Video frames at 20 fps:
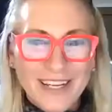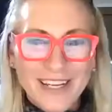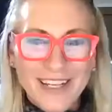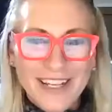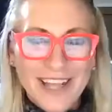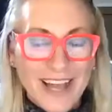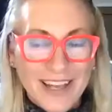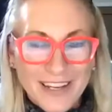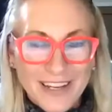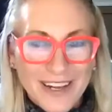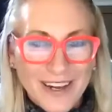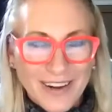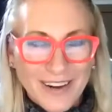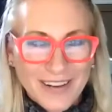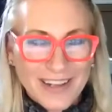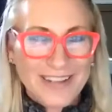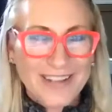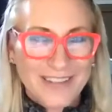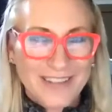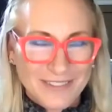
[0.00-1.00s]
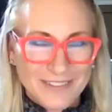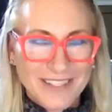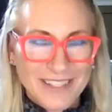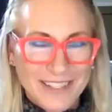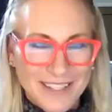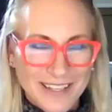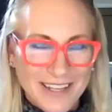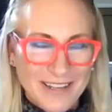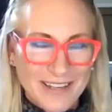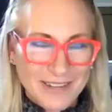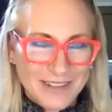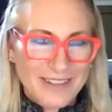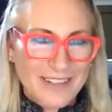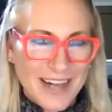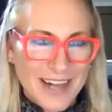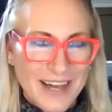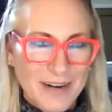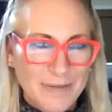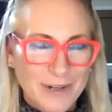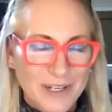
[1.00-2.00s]
Yeah, no,
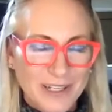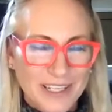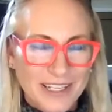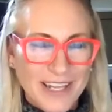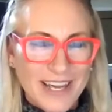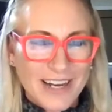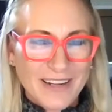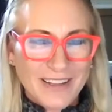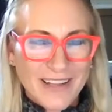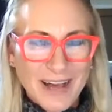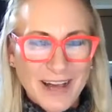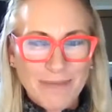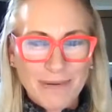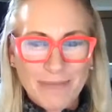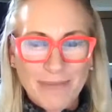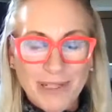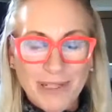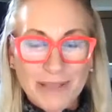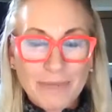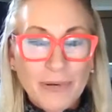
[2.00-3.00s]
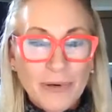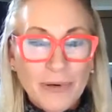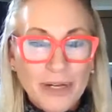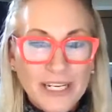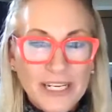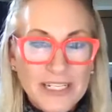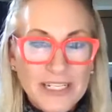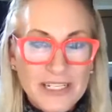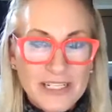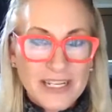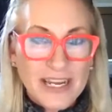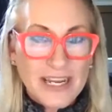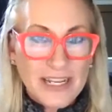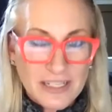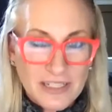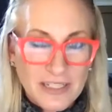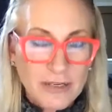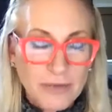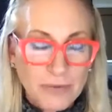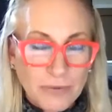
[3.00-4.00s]
God willing, that'll happen. But the point is that I
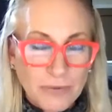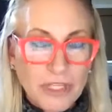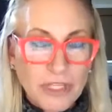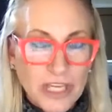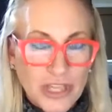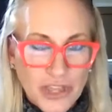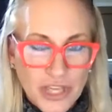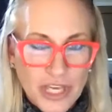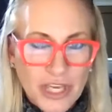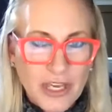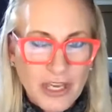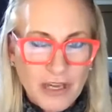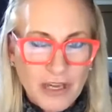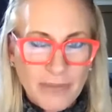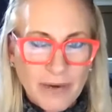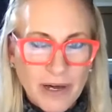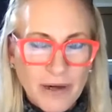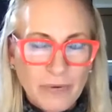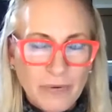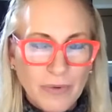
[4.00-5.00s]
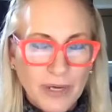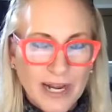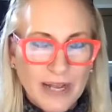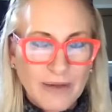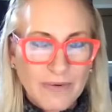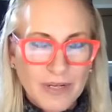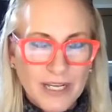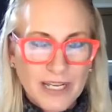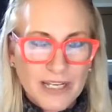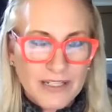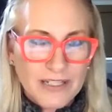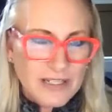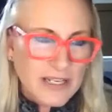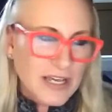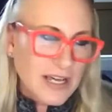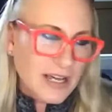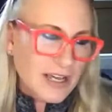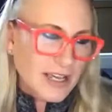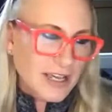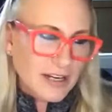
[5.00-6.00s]
started really thinking about because
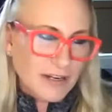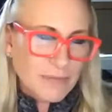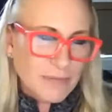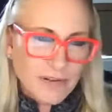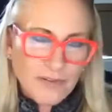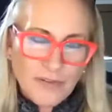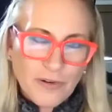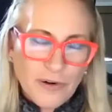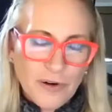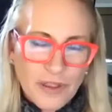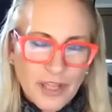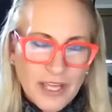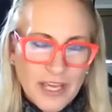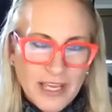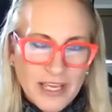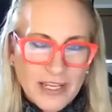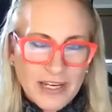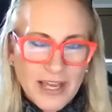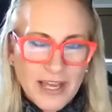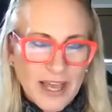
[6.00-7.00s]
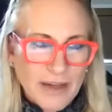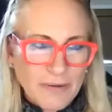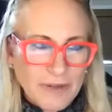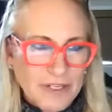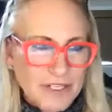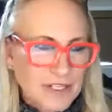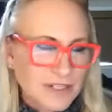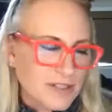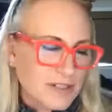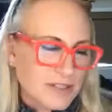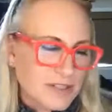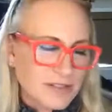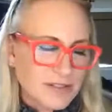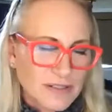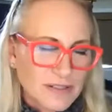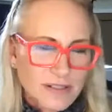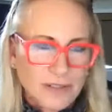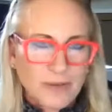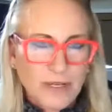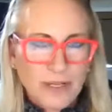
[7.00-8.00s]
before then I was
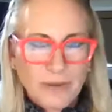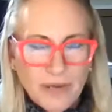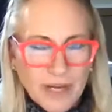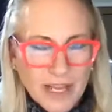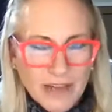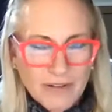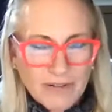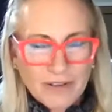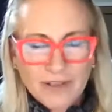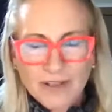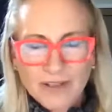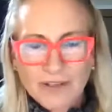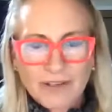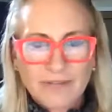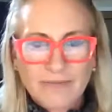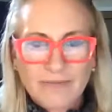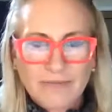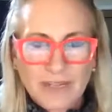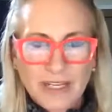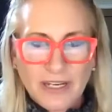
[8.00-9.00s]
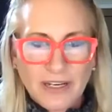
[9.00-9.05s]
just doing whatever,